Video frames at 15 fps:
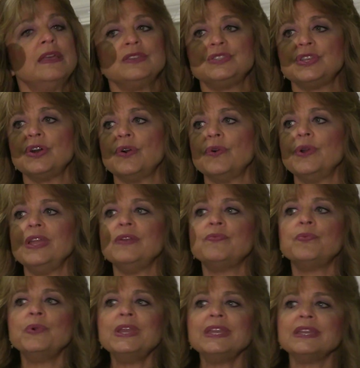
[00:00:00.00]
So
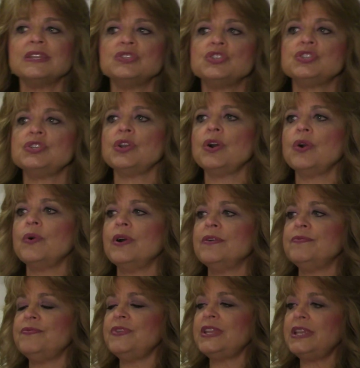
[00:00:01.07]
if we can show a
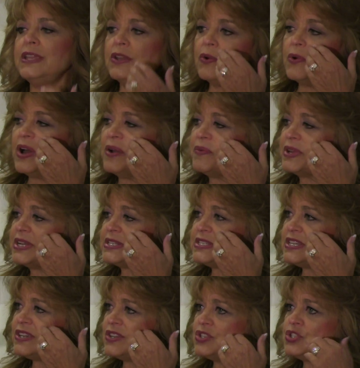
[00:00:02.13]
video, I want
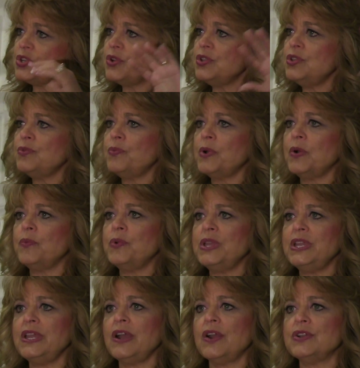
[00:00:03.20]
to show you what
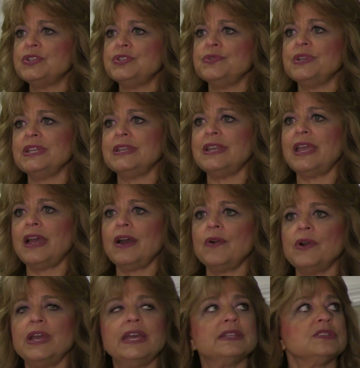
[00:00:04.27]
we are doing
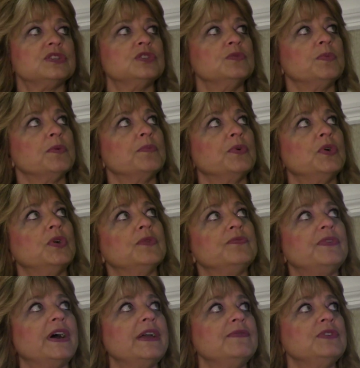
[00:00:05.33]
now at Super Bowl
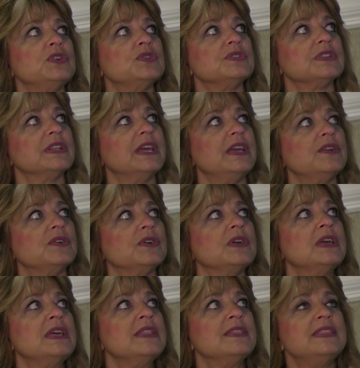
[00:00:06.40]
5 years
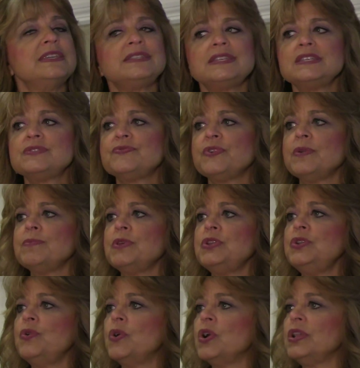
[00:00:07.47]
later. This is from the
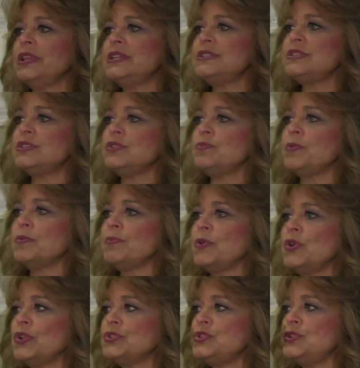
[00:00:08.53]
New Orleans Super
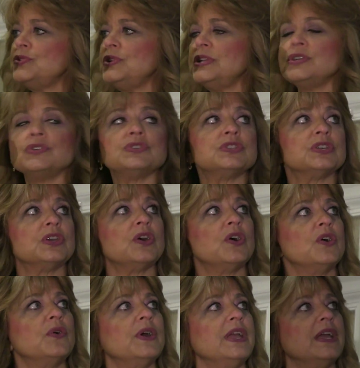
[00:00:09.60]
Bowl 2 years
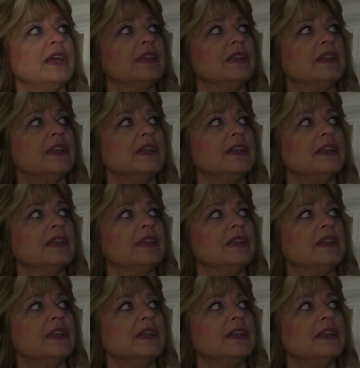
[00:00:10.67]
ago.